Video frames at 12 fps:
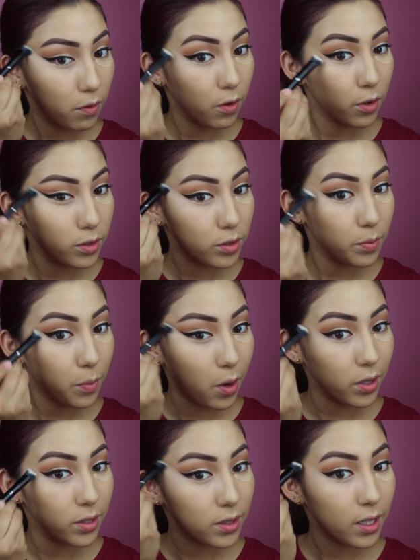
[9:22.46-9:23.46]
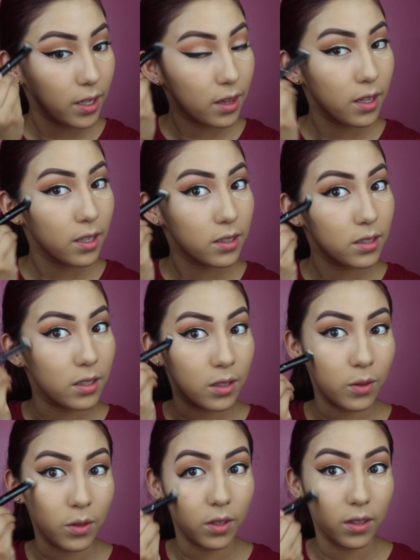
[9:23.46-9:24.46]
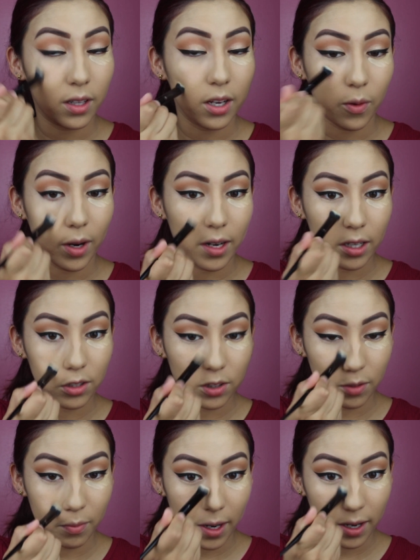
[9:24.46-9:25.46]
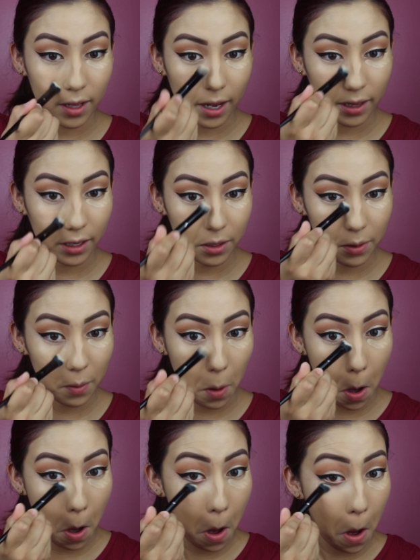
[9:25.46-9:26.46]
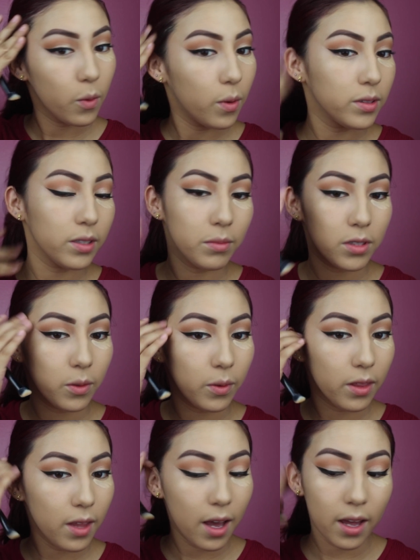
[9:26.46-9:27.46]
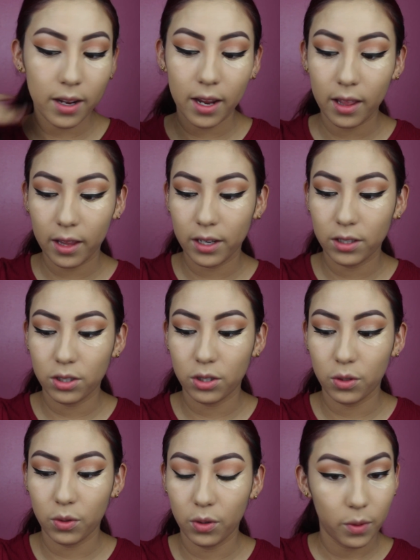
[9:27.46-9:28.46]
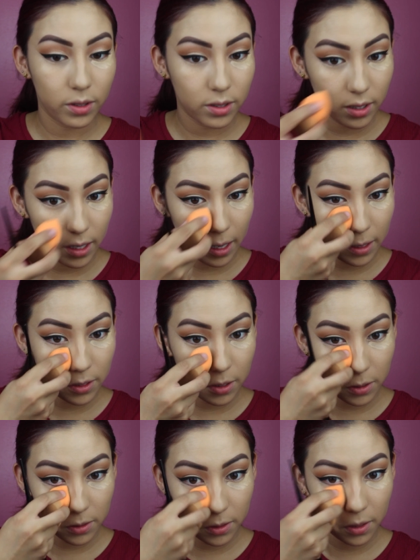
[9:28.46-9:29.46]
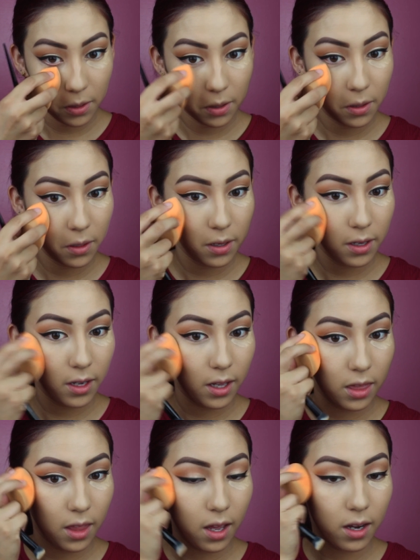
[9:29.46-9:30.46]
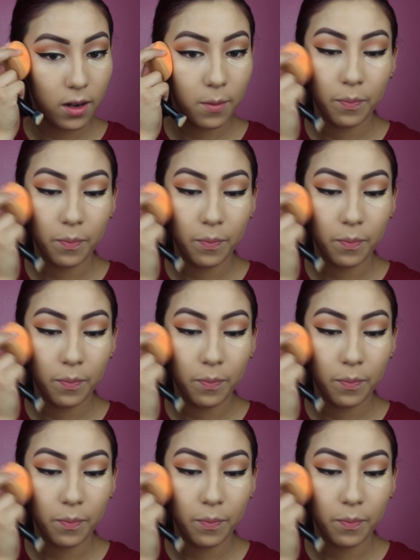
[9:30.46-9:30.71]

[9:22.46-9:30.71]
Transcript: for spots like this, like right next to my eyeliner. And once I'm done with that, I like to once again just get that